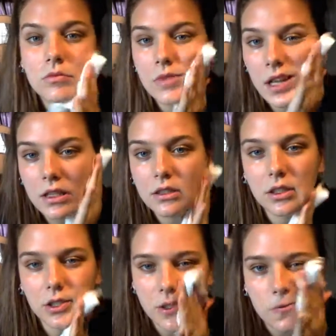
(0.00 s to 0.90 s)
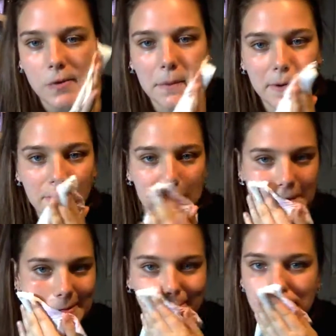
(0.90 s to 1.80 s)
yeah, so you just wipe your
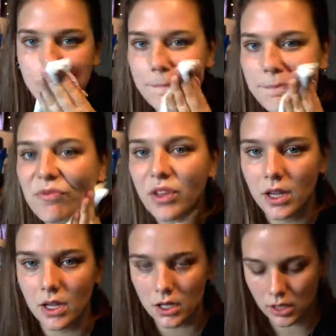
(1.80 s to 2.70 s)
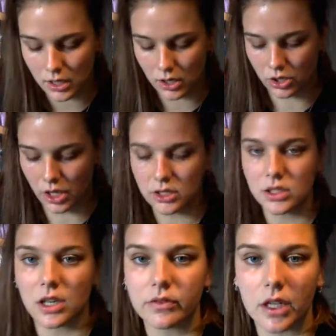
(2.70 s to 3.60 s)
face, get all that
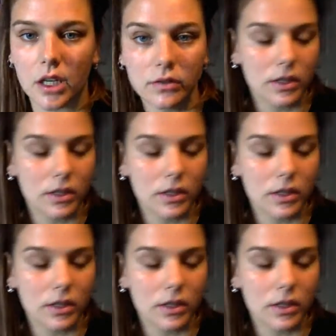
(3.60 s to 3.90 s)
stuff off,